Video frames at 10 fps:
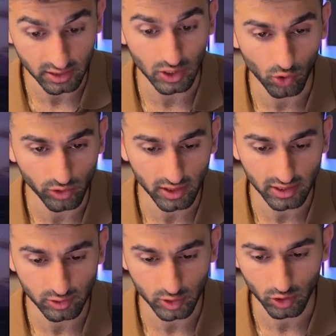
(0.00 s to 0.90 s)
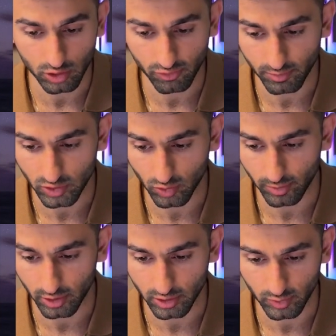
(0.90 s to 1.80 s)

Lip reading: is the only thing that's returned from this webhook.